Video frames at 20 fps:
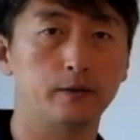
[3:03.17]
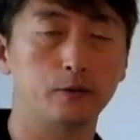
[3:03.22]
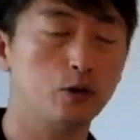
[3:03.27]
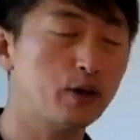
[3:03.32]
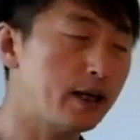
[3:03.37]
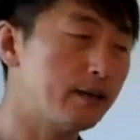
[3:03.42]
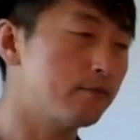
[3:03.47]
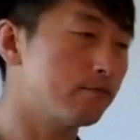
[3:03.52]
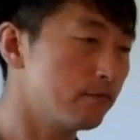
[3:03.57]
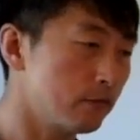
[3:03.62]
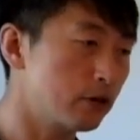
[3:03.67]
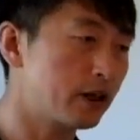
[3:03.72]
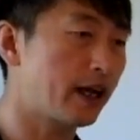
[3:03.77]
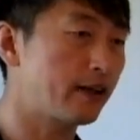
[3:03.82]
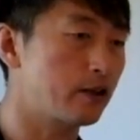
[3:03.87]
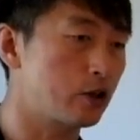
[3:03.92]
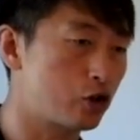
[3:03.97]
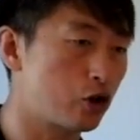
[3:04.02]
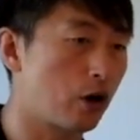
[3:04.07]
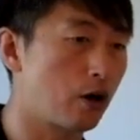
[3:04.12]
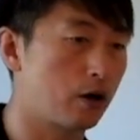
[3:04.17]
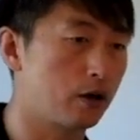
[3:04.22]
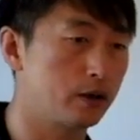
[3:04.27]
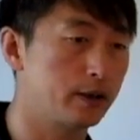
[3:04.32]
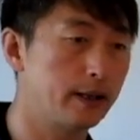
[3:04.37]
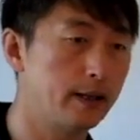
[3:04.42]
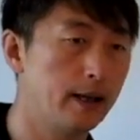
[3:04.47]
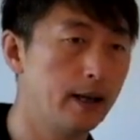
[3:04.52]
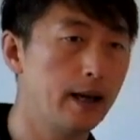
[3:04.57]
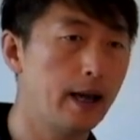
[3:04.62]
You can look at the chart,
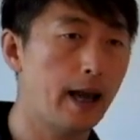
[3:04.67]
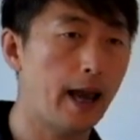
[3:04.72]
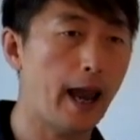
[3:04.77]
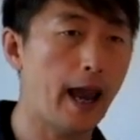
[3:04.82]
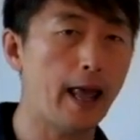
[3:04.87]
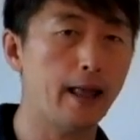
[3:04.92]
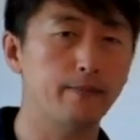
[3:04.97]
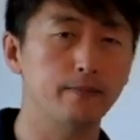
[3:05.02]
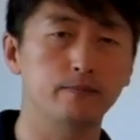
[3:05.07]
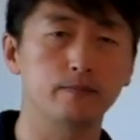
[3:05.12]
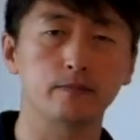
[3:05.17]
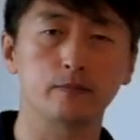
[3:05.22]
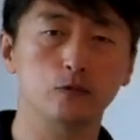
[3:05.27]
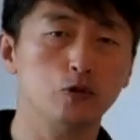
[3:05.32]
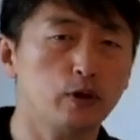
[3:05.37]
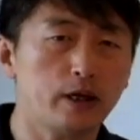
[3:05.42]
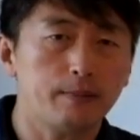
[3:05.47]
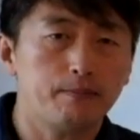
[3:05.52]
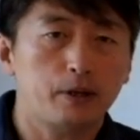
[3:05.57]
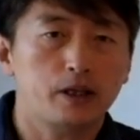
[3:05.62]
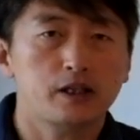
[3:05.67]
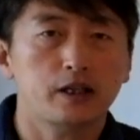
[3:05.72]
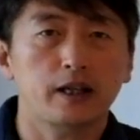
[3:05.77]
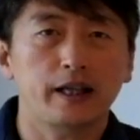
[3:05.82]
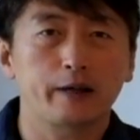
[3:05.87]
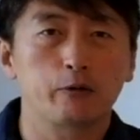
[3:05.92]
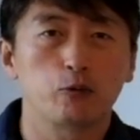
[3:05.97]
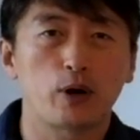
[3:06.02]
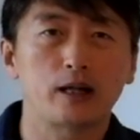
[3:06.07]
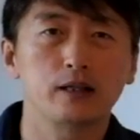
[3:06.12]
and you can
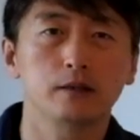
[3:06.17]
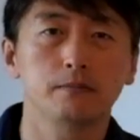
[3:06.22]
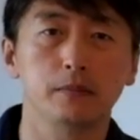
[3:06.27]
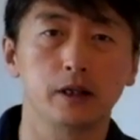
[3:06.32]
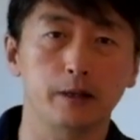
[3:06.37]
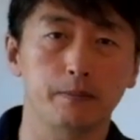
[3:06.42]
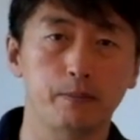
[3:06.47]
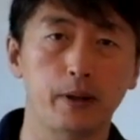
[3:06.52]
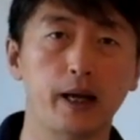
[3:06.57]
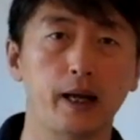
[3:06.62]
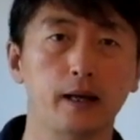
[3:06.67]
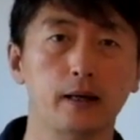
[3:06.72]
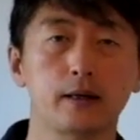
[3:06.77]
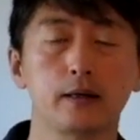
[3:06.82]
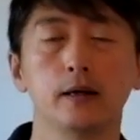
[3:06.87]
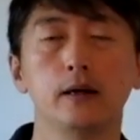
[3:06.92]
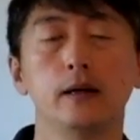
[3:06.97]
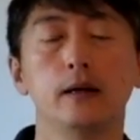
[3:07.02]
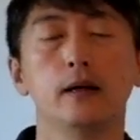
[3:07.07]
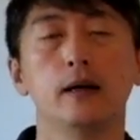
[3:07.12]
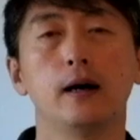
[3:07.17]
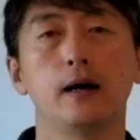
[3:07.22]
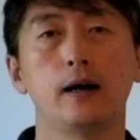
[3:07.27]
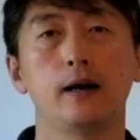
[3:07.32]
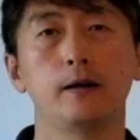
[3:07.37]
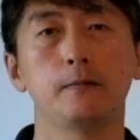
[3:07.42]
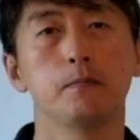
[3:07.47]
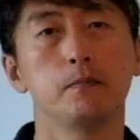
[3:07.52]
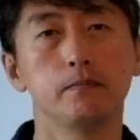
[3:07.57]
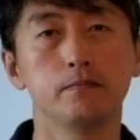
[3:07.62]
basically randomly pick
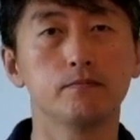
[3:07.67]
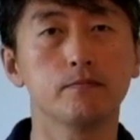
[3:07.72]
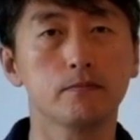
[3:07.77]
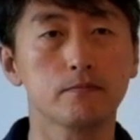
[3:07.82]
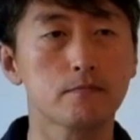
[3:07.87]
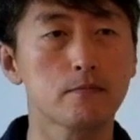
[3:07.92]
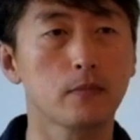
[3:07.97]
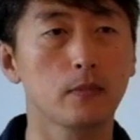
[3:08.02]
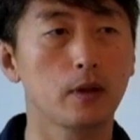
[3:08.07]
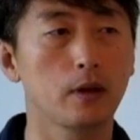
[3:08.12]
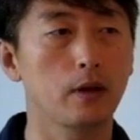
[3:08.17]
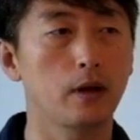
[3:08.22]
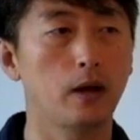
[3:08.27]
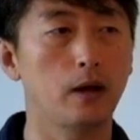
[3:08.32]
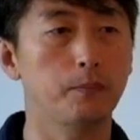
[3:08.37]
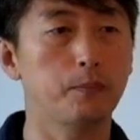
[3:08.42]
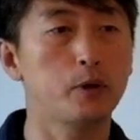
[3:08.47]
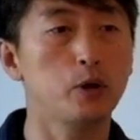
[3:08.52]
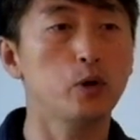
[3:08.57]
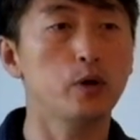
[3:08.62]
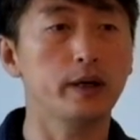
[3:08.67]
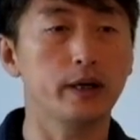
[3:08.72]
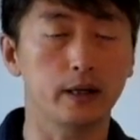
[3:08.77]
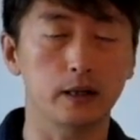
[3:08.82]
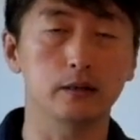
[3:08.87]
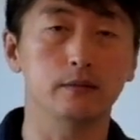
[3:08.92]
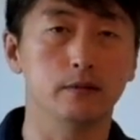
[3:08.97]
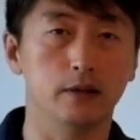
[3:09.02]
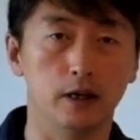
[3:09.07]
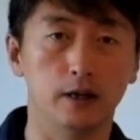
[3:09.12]
a
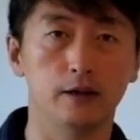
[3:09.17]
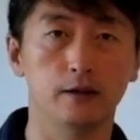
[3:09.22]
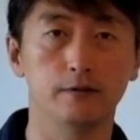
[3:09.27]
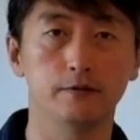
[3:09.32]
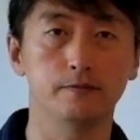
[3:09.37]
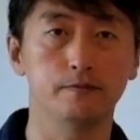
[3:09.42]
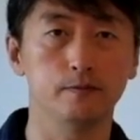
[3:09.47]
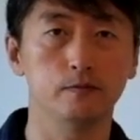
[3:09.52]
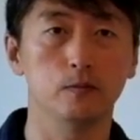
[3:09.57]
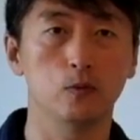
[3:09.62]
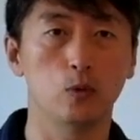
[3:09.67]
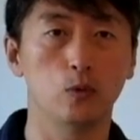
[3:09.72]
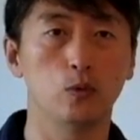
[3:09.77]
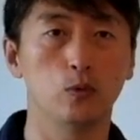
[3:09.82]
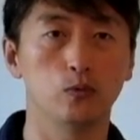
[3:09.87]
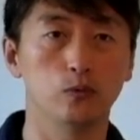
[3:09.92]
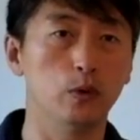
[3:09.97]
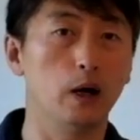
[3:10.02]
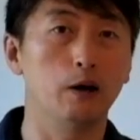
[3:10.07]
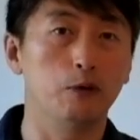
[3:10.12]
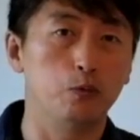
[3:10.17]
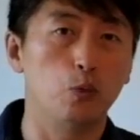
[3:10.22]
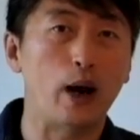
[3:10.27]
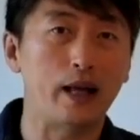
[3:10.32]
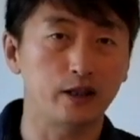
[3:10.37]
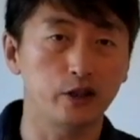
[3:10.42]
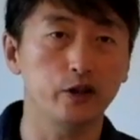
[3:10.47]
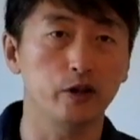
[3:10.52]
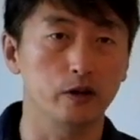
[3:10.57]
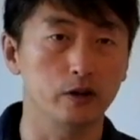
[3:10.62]
period of
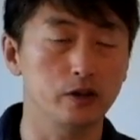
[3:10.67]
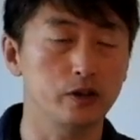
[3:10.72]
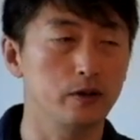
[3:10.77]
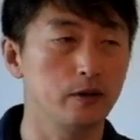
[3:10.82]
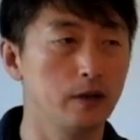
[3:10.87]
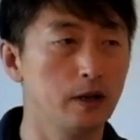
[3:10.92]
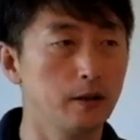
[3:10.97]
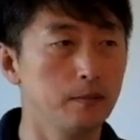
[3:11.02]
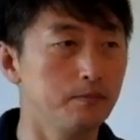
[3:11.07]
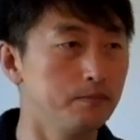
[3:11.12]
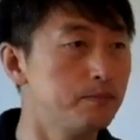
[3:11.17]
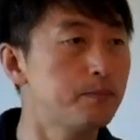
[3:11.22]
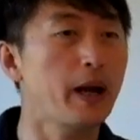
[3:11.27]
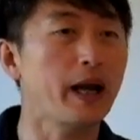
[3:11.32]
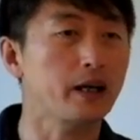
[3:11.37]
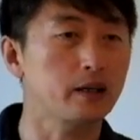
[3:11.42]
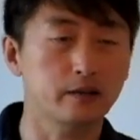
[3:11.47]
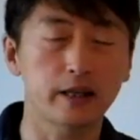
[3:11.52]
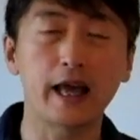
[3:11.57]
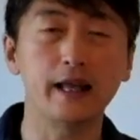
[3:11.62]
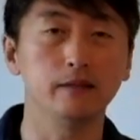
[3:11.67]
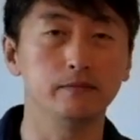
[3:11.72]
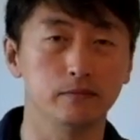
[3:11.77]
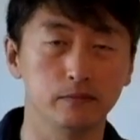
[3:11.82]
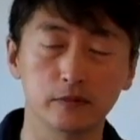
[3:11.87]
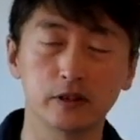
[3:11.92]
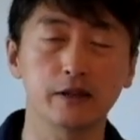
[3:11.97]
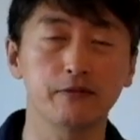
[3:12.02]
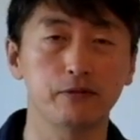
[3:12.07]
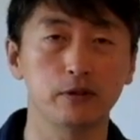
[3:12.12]
1 year, and pick 10
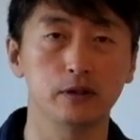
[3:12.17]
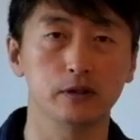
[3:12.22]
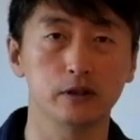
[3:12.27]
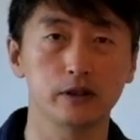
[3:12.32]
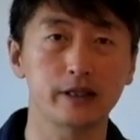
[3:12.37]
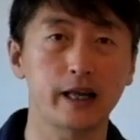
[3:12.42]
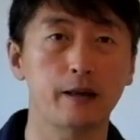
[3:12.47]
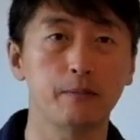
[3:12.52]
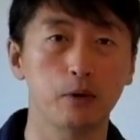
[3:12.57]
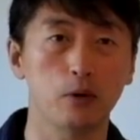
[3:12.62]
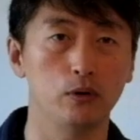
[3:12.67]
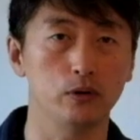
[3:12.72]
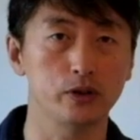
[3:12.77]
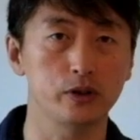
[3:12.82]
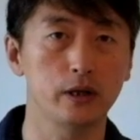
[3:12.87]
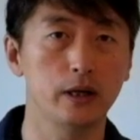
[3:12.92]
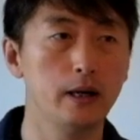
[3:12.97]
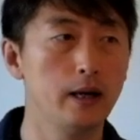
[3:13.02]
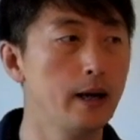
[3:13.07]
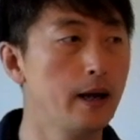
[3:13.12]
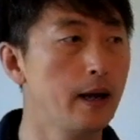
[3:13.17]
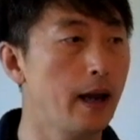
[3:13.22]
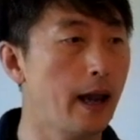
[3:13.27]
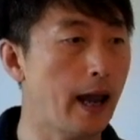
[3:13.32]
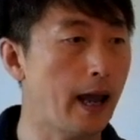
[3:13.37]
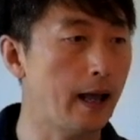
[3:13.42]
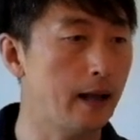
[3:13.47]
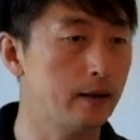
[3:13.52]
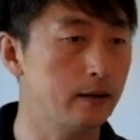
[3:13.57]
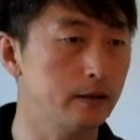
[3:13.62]
different samples,
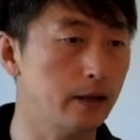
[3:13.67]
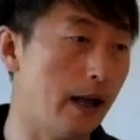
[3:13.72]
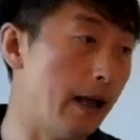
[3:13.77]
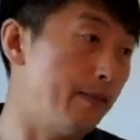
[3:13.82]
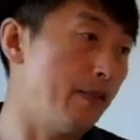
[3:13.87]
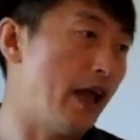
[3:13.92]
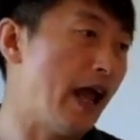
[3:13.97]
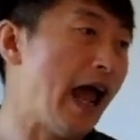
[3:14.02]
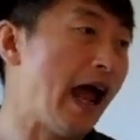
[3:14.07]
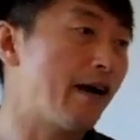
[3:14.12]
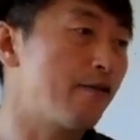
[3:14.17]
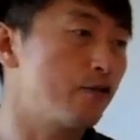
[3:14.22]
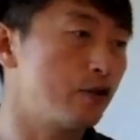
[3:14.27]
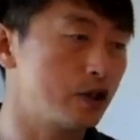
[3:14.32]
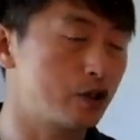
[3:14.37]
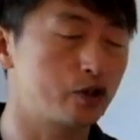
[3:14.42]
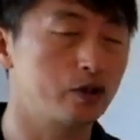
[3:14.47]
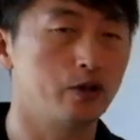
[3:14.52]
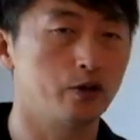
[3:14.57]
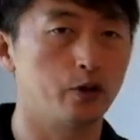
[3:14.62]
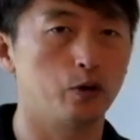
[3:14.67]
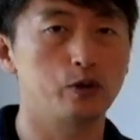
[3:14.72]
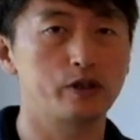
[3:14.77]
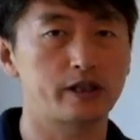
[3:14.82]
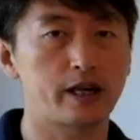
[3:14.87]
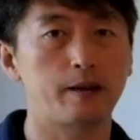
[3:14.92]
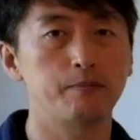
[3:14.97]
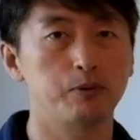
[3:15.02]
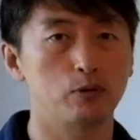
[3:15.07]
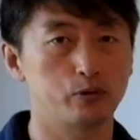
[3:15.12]
and average those
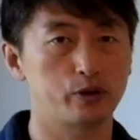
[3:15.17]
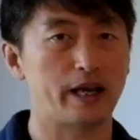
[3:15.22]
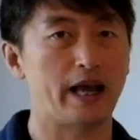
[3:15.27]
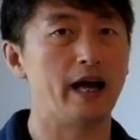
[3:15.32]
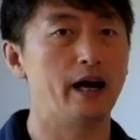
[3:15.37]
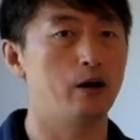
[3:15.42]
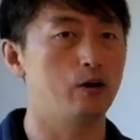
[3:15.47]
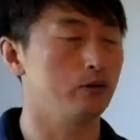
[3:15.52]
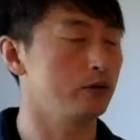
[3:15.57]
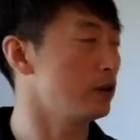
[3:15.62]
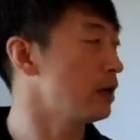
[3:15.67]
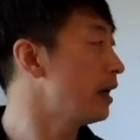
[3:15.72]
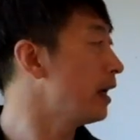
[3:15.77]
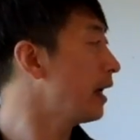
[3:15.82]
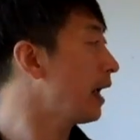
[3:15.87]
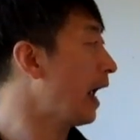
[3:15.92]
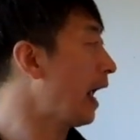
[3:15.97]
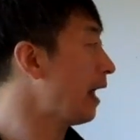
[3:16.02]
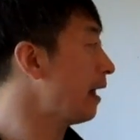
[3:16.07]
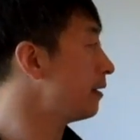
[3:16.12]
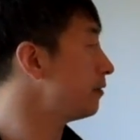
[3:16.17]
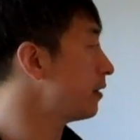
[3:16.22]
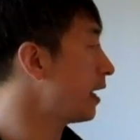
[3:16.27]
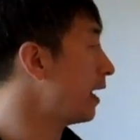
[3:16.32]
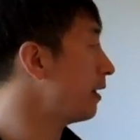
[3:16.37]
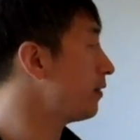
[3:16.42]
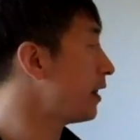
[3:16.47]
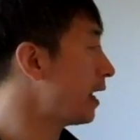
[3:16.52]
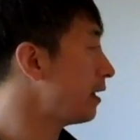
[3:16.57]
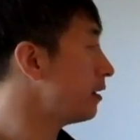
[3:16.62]
samples out, and
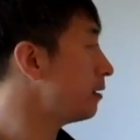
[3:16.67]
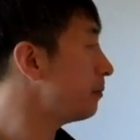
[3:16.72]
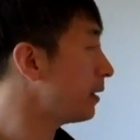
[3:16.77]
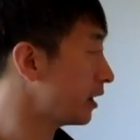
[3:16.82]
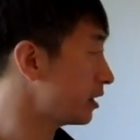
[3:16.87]
then it